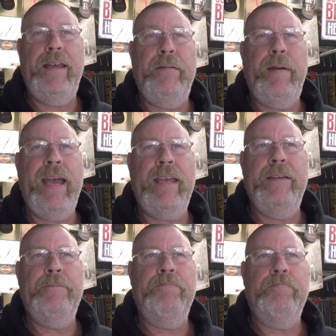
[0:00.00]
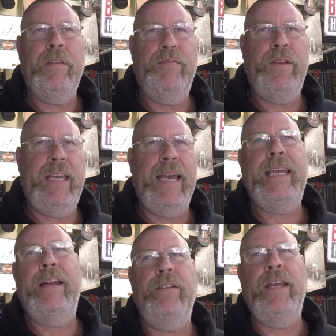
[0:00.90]
out the back. If we can't
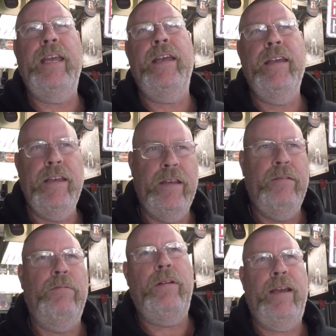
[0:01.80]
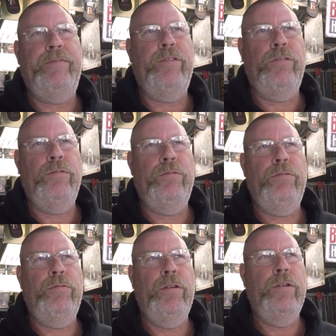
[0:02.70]
get on there, we'll have
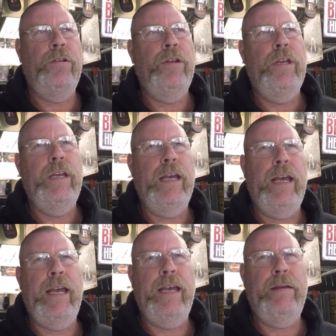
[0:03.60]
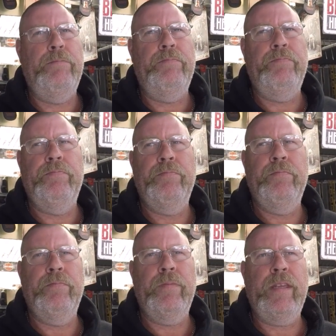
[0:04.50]
to um,
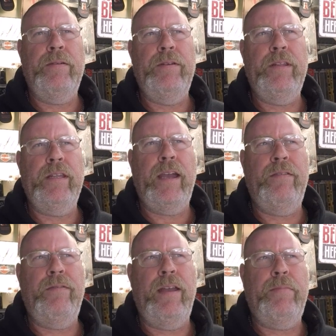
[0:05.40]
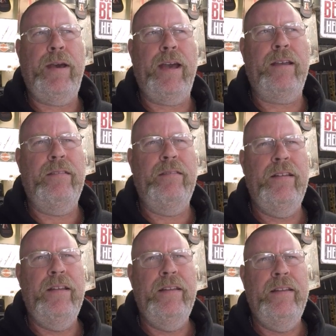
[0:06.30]
go into the caravan park.
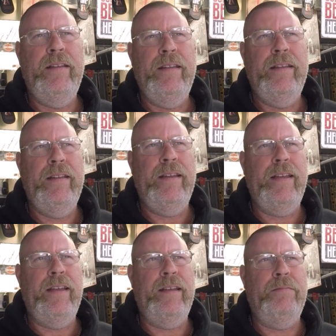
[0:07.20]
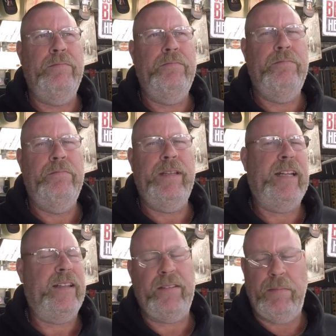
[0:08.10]
Um, but that
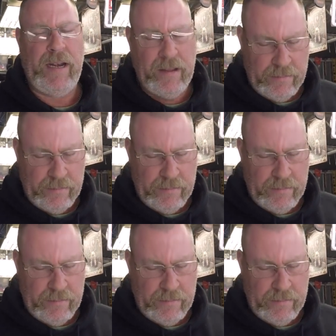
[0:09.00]
doesn't matter.